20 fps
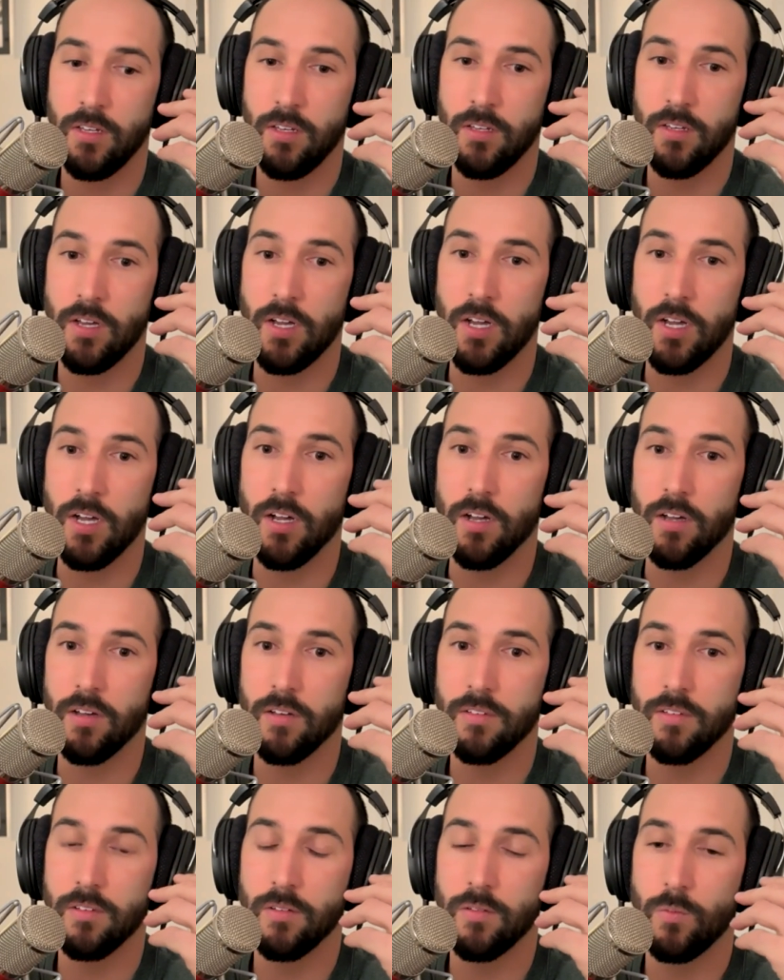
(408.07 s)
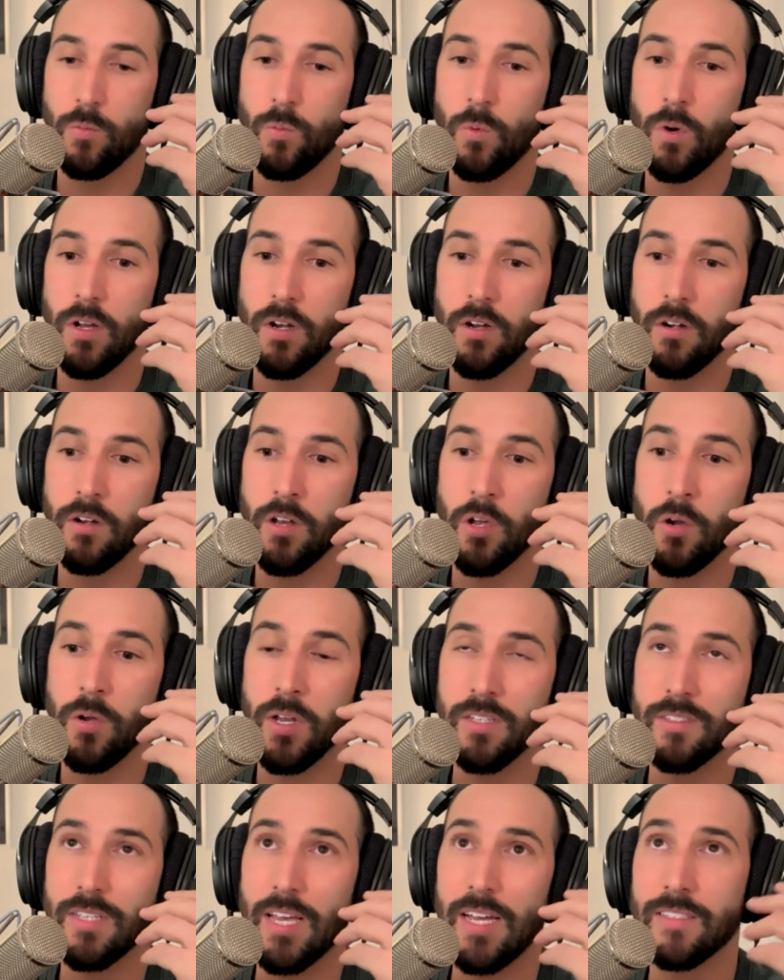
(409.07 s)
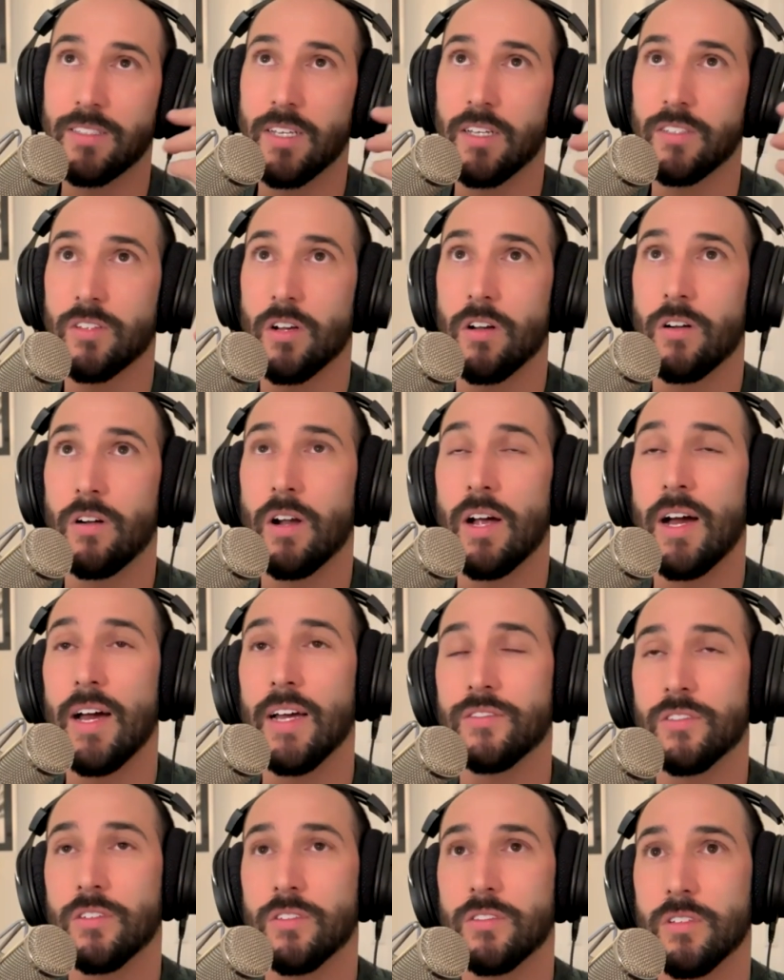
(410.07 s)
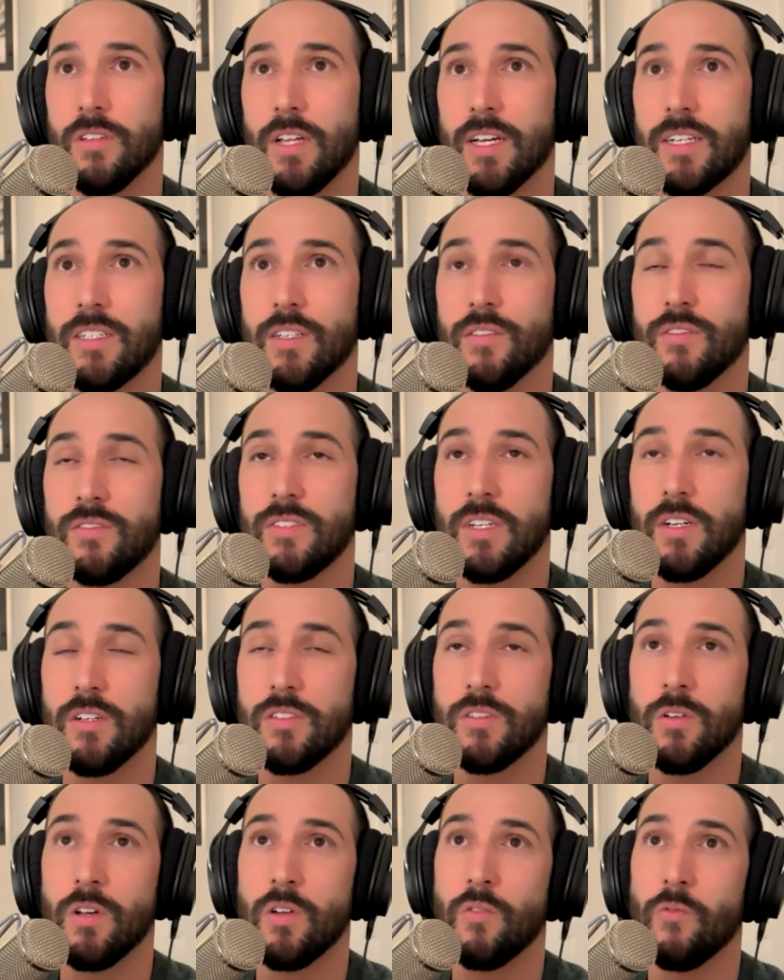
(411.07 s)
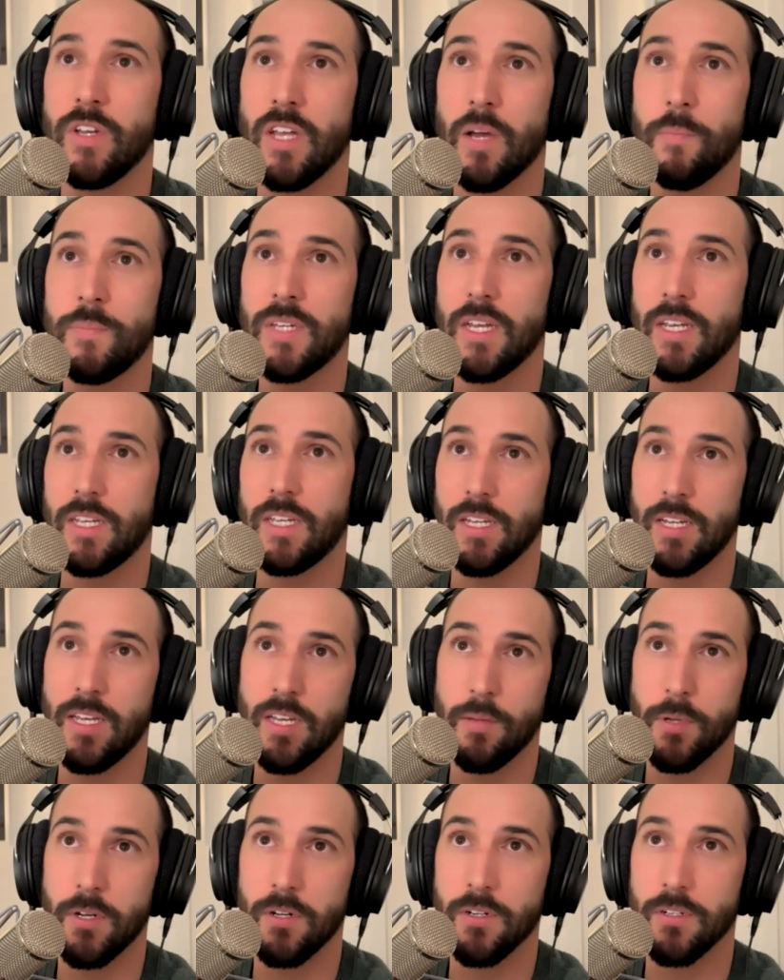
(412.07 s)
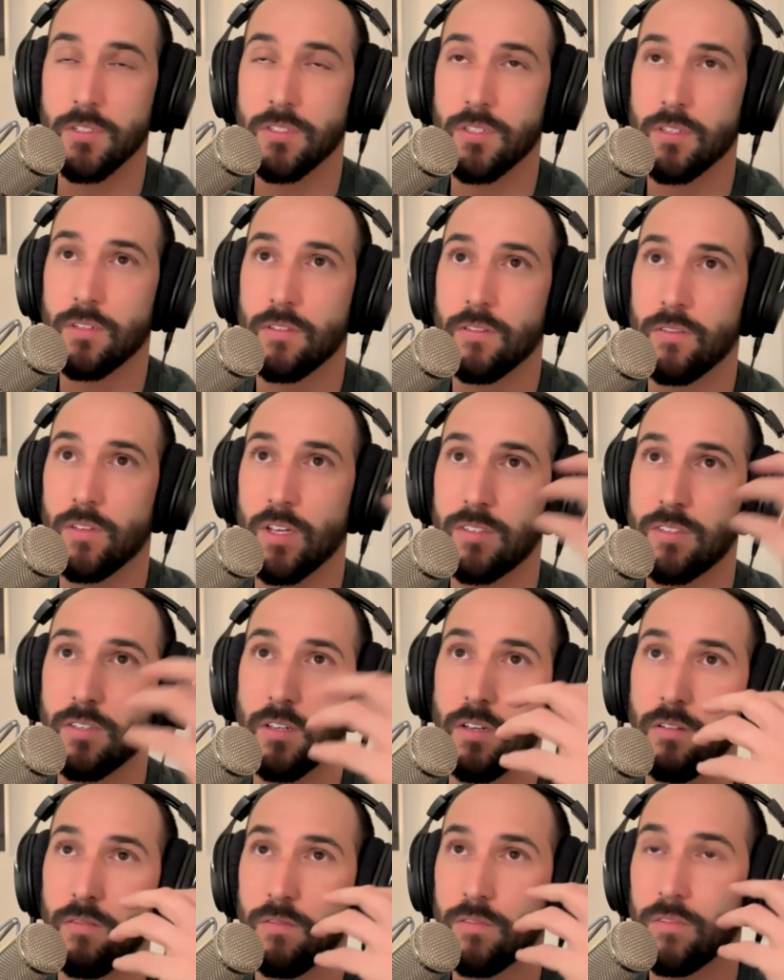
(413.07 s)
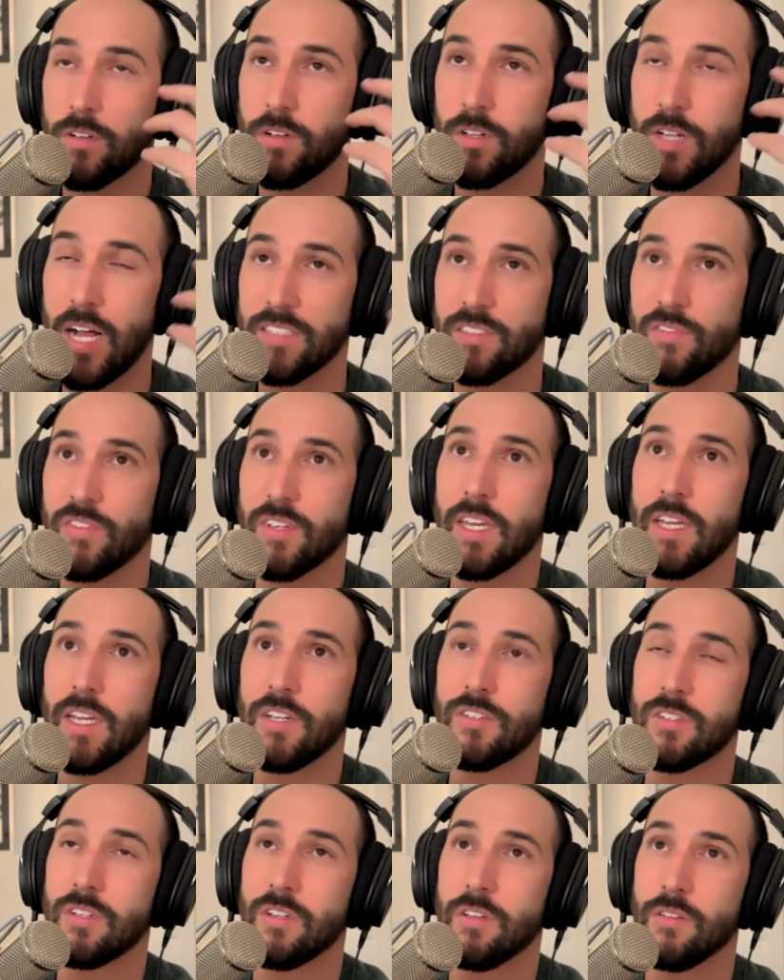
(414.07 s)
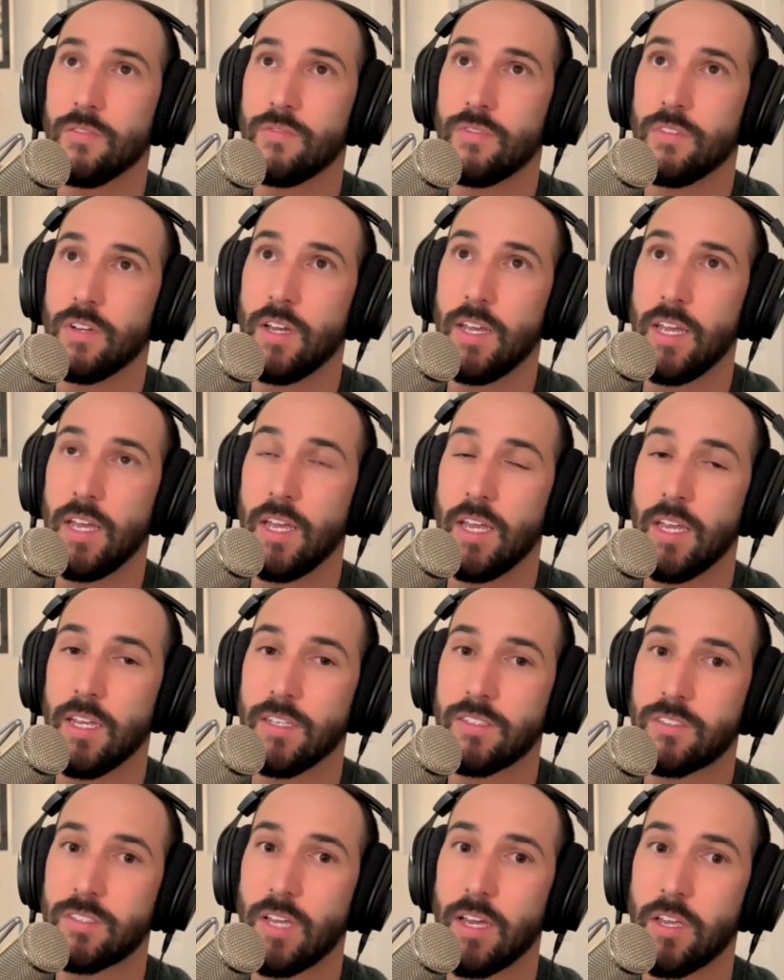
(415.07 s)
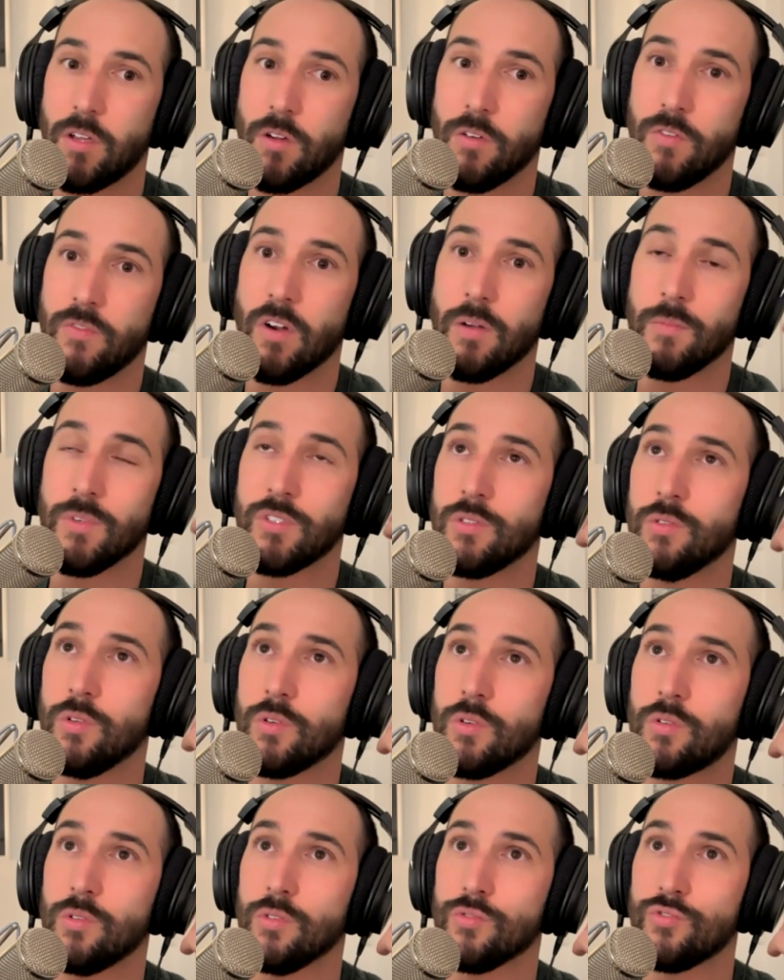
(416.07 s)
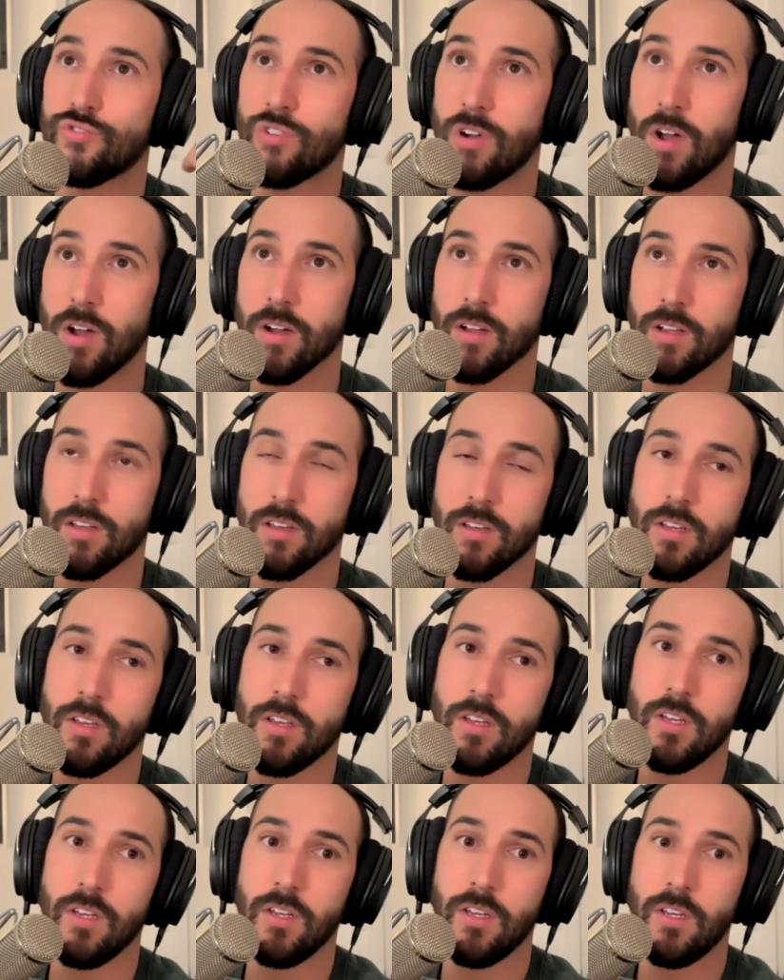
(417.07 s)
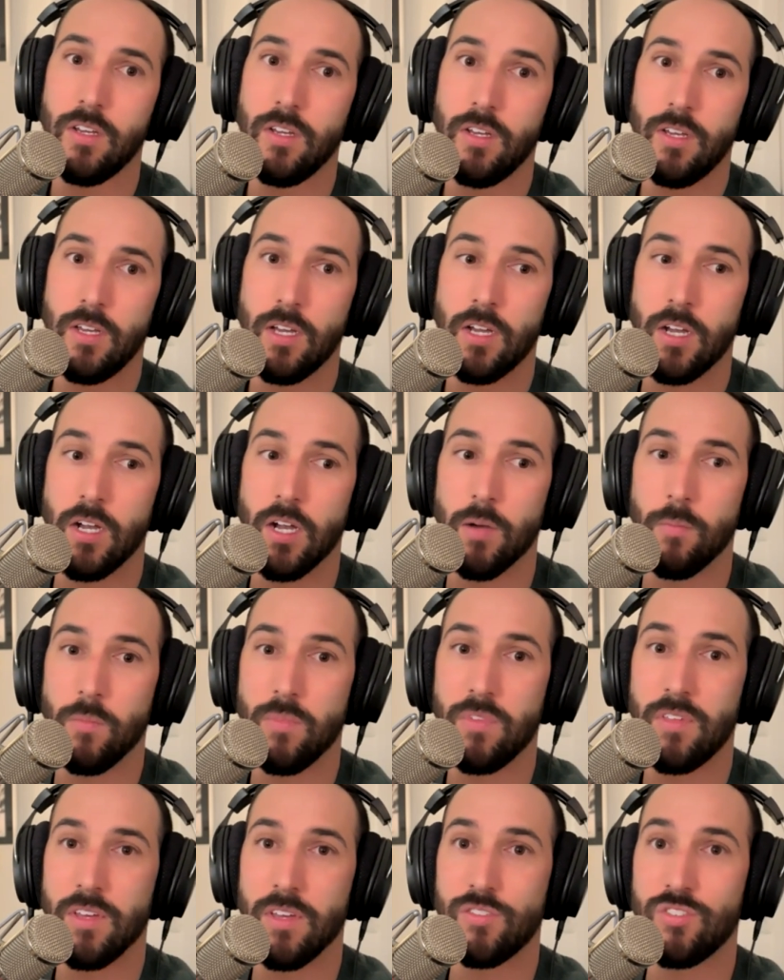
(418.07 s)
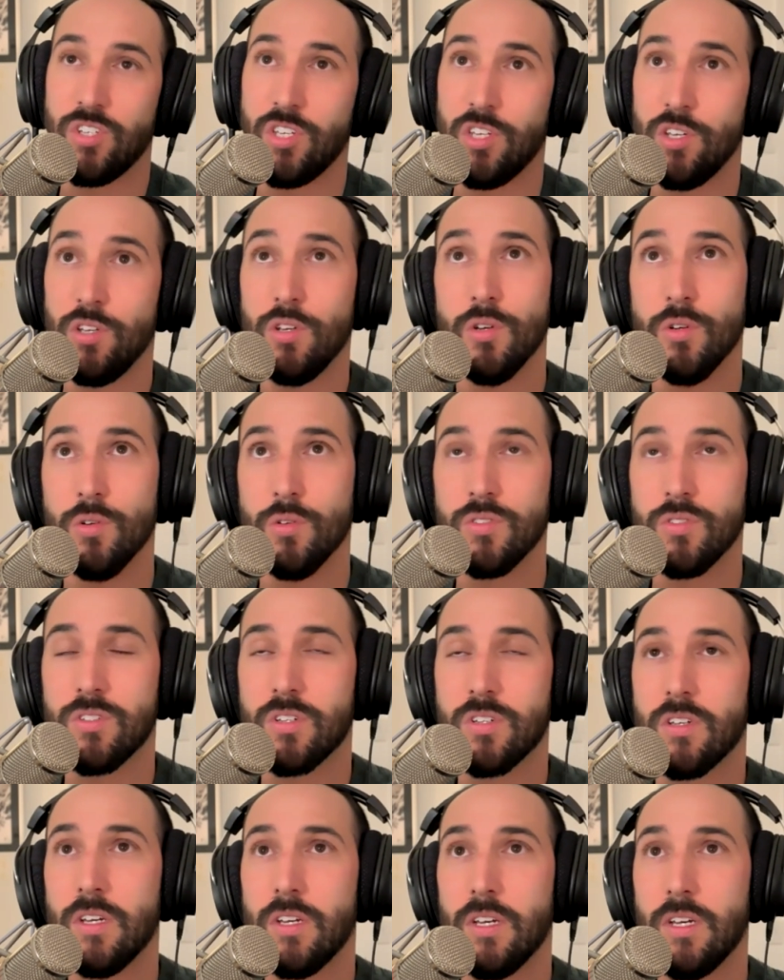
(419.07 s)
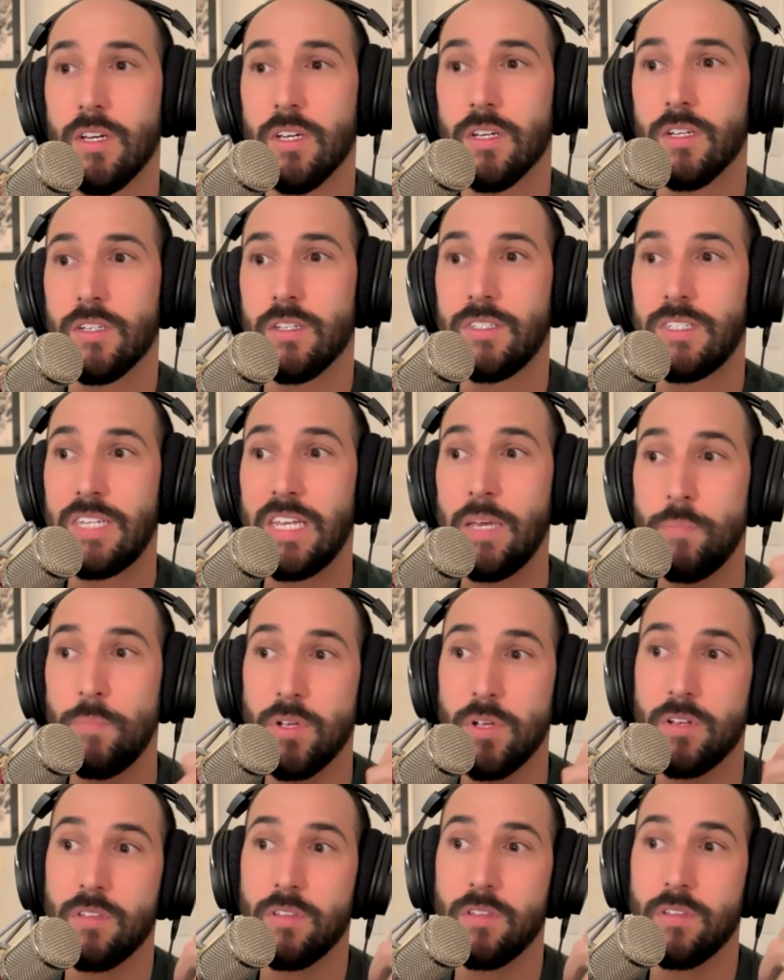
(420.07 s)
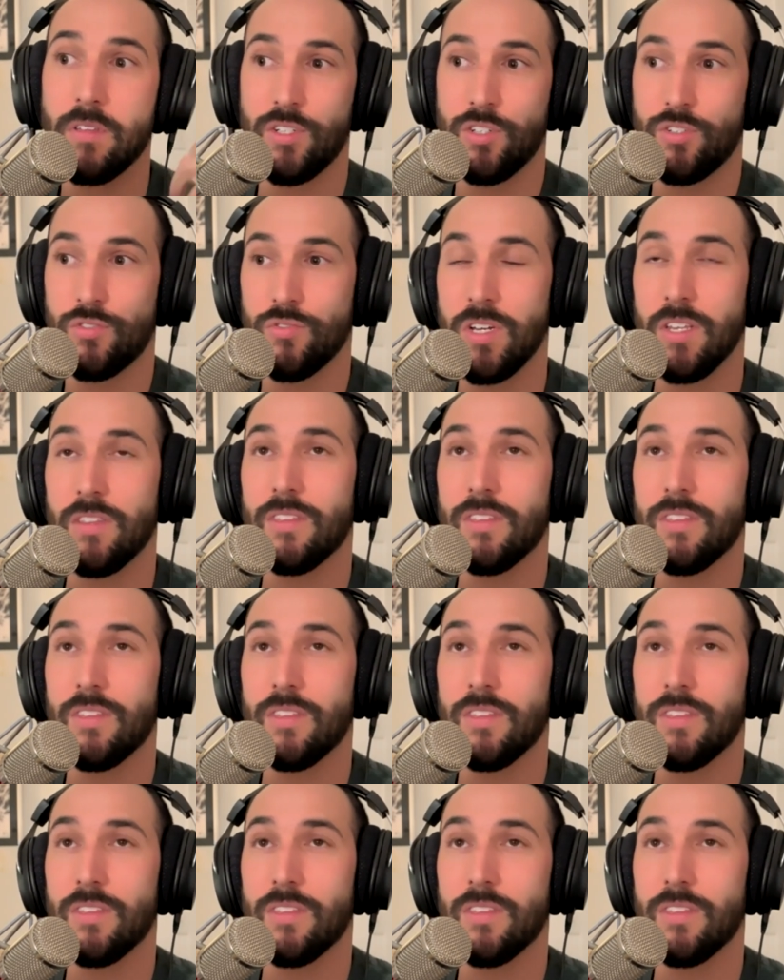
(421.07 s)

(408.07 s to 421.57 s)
uh, what are known as SSRIs or selective serotonin reuptake inhibitors. That's a classification of a psychopharmaceutical drug um, that's used typically to treat